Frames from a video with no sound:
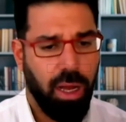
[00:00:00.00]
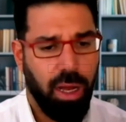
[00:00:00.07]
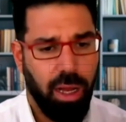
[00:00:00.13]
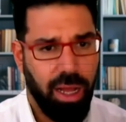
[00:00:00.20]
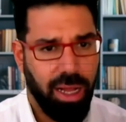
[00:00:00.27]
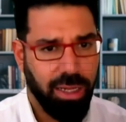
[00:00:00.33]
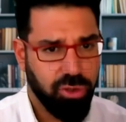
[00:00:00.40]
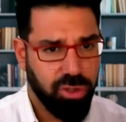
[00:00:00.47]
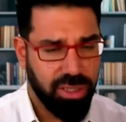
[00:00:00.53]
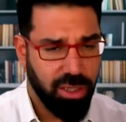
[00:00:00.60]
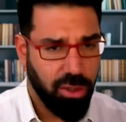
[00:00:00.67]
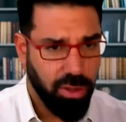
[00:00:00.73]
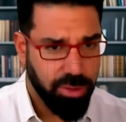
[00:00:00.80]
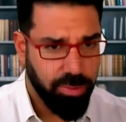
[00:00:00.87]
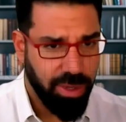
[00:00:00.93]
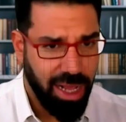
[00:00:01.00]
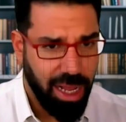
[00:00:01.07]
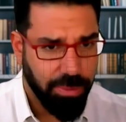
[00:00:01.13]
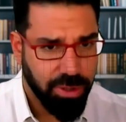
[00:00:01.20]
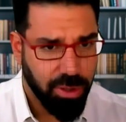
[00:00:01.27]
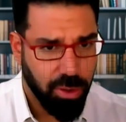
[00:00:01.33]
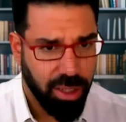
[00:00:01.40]
Al Jazeera has
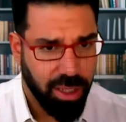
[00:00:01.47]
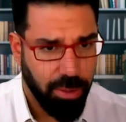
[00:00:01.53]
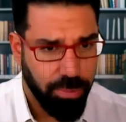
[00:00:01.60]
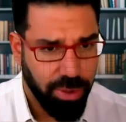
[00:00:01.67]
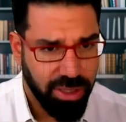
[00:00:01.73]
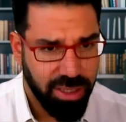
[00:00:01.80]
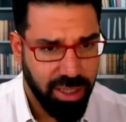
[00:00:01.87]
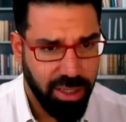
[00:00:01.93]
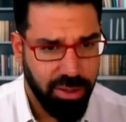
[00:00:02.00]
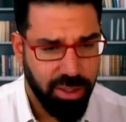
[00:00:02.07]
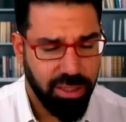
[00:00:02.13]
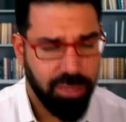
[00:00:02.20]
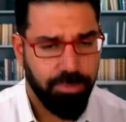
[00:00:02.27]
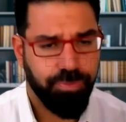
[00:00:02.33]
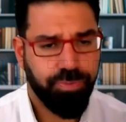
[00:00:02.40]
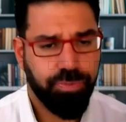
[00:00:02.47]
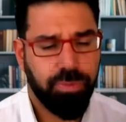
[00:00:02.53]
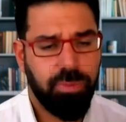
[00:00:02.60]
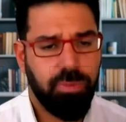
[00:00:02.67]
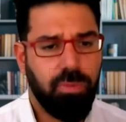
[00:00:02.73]
been absolutely complicit in this,